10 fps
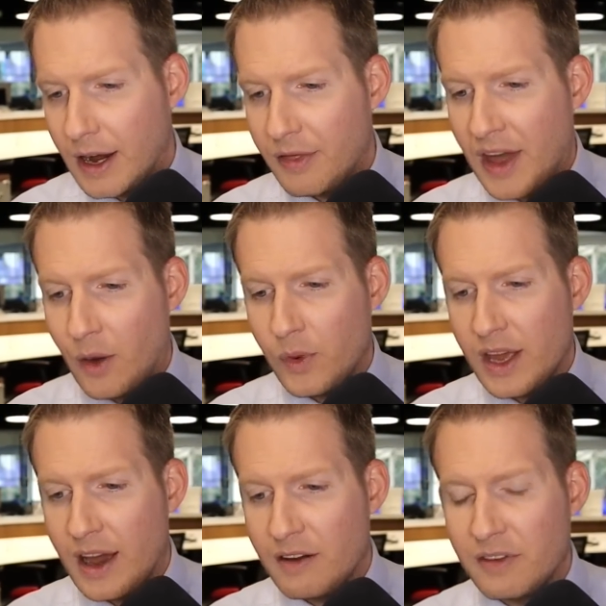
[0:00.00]
that we
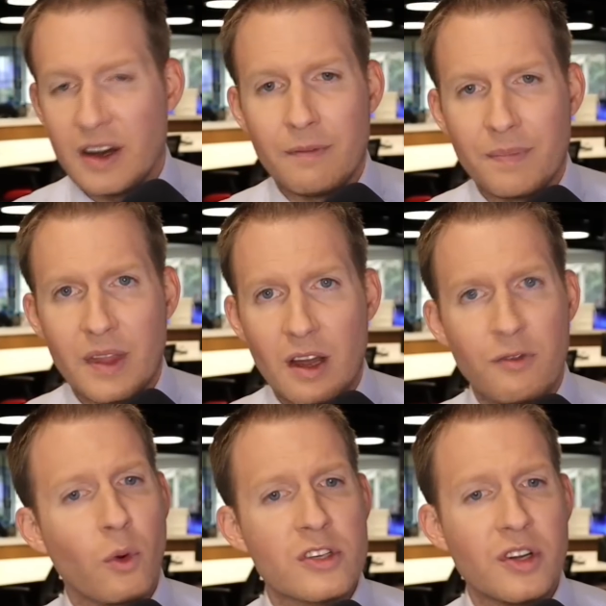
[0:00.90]
have um,
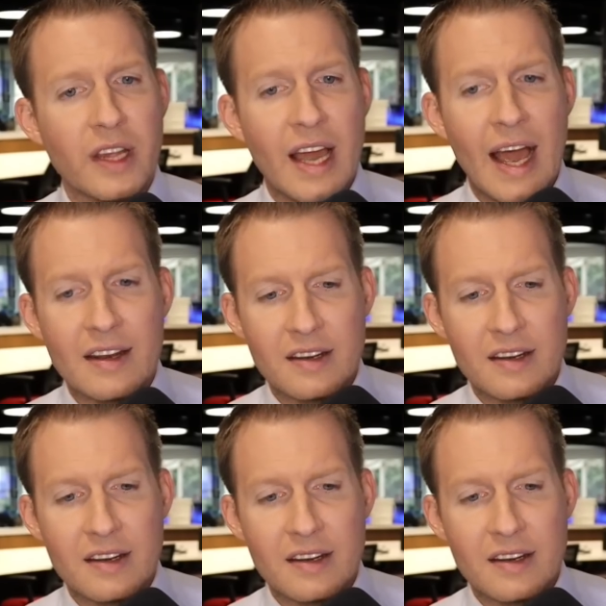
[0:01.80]
unfortunately had